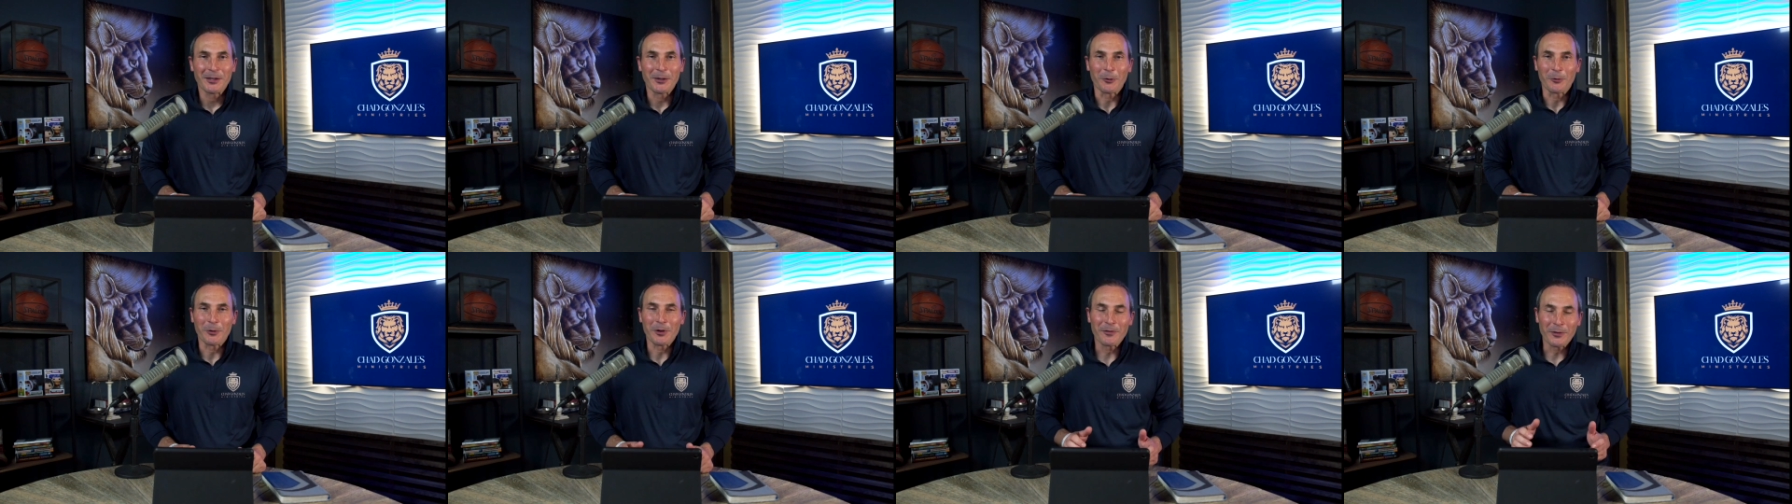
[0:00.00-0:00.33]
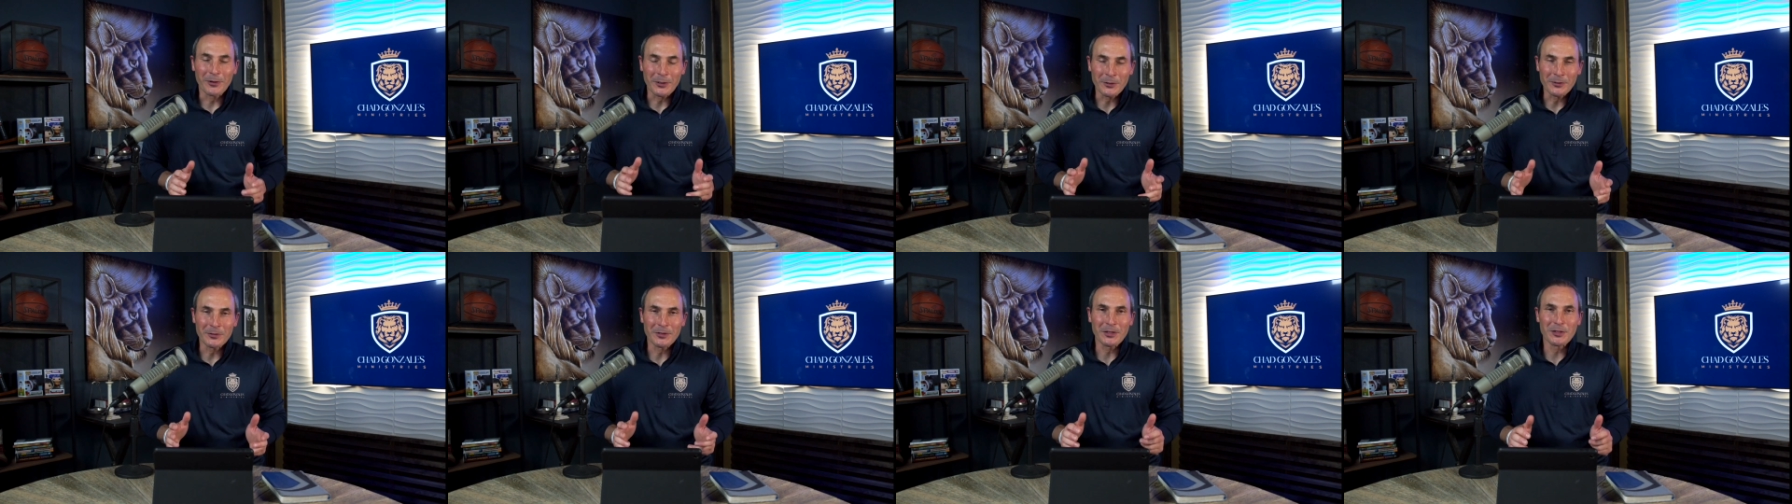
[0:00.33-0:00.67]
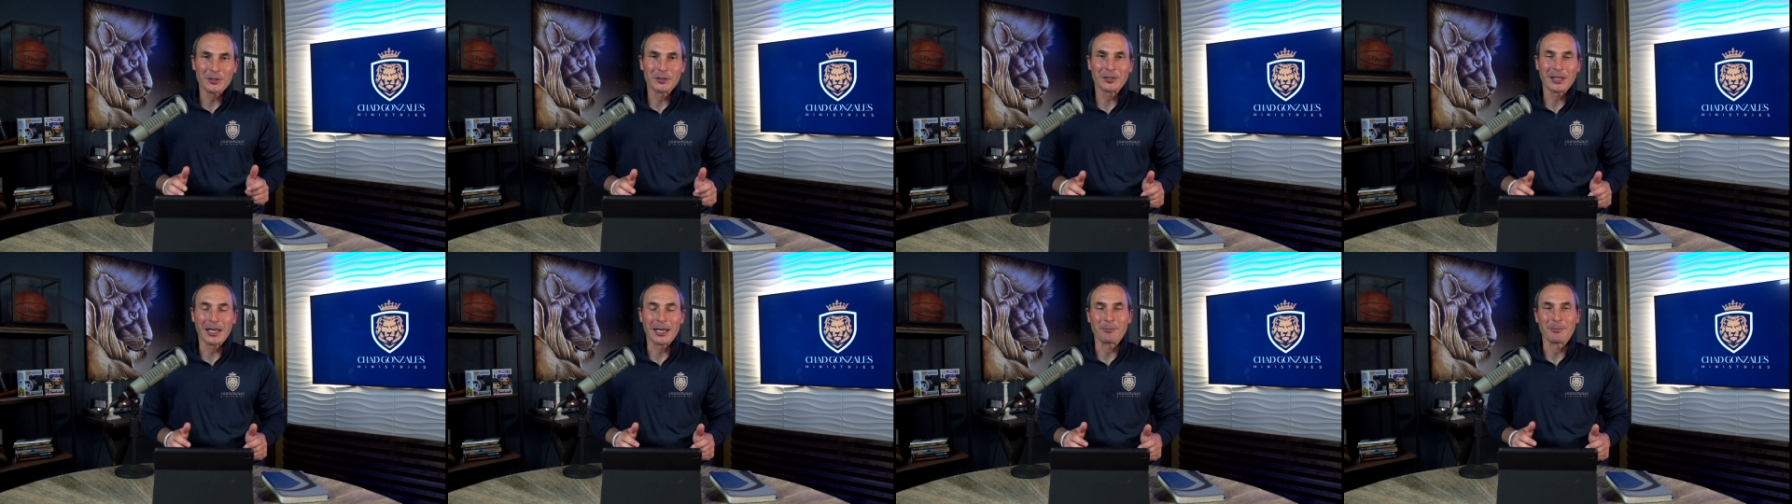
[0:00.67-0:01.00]
we've heard this
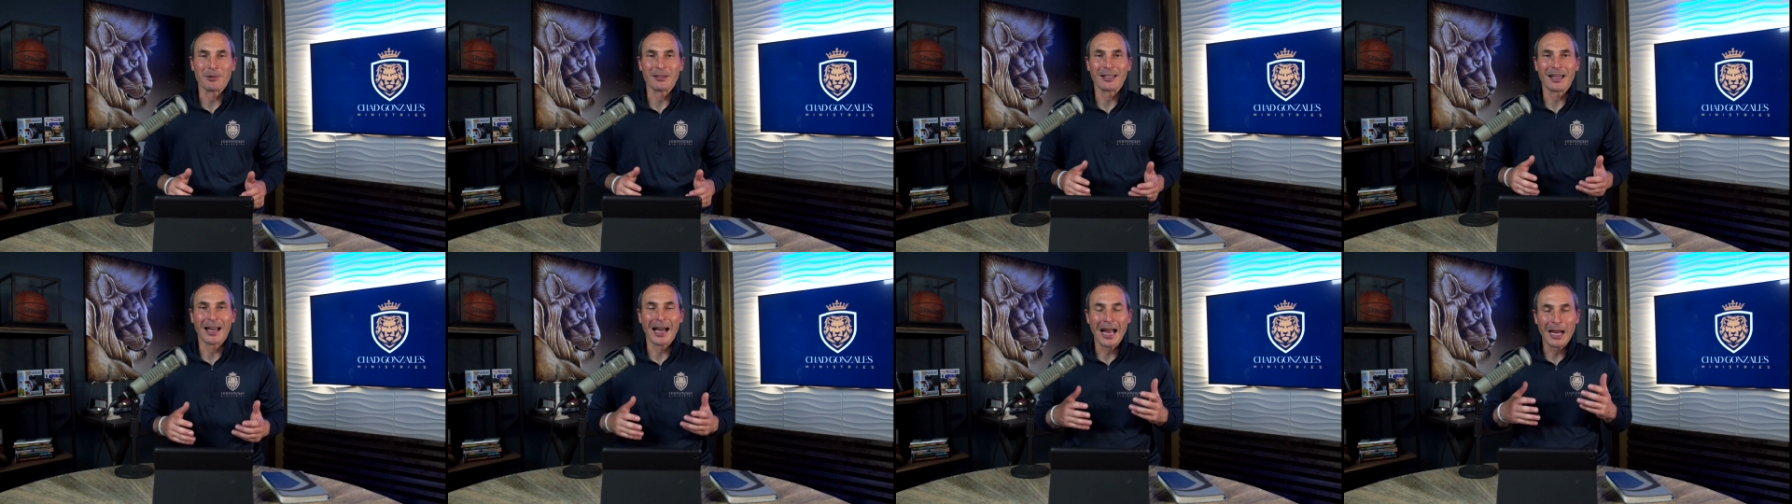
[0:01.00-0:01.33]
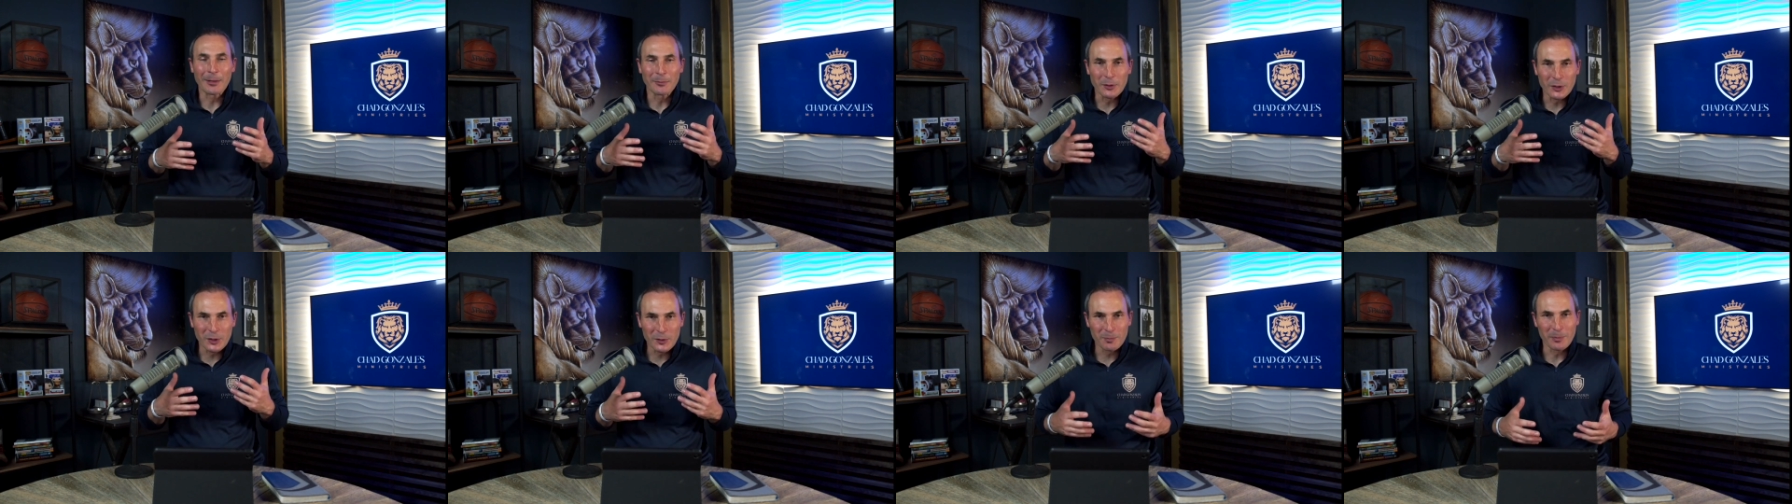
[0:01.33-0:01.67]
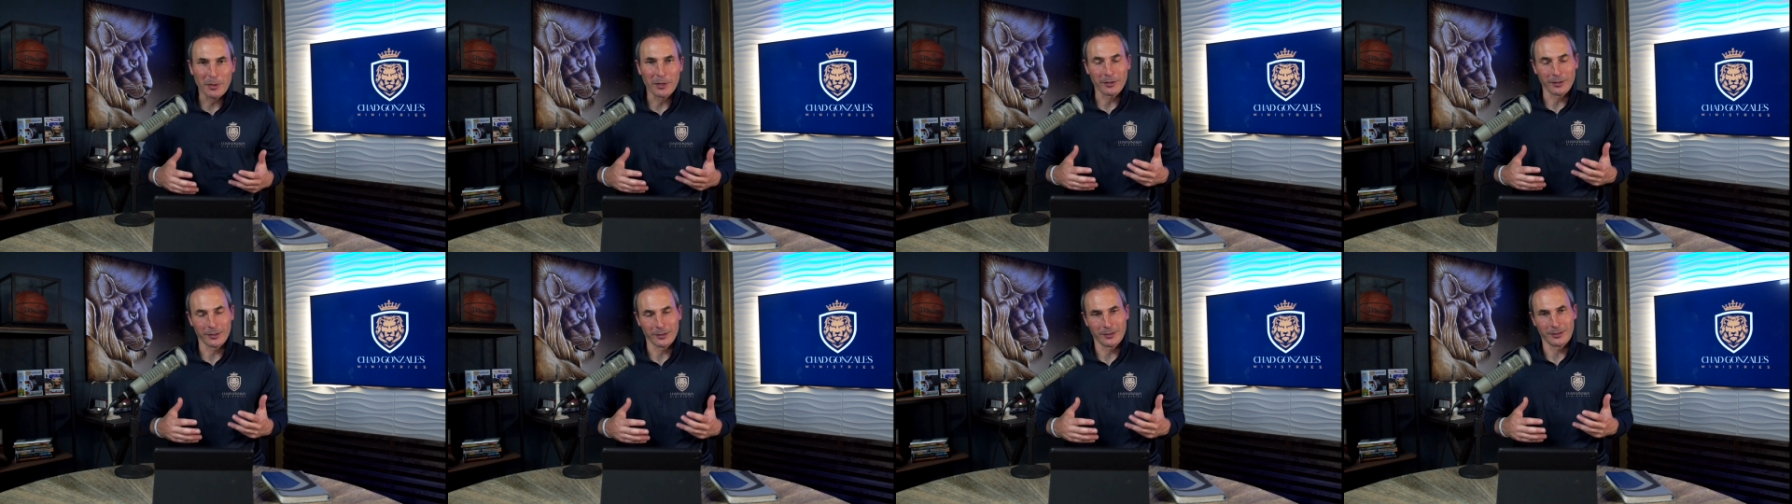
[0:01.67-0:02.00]
statement, I'm a
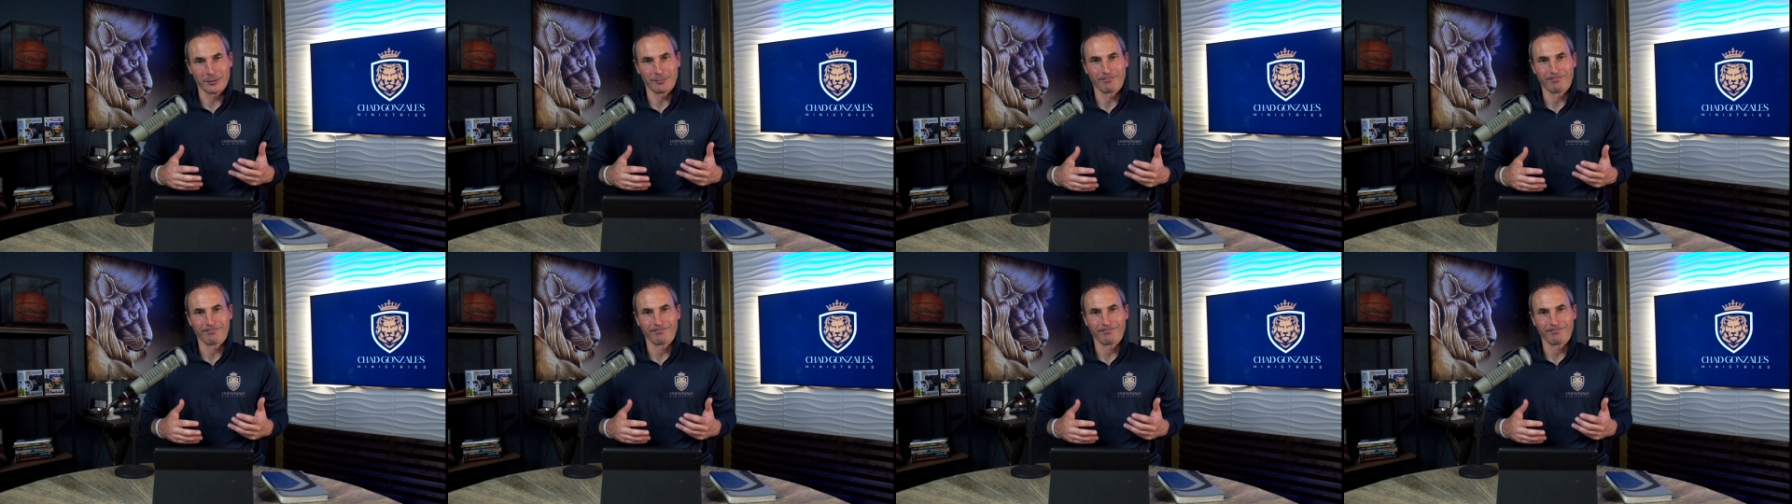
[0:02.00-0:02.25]
spirit,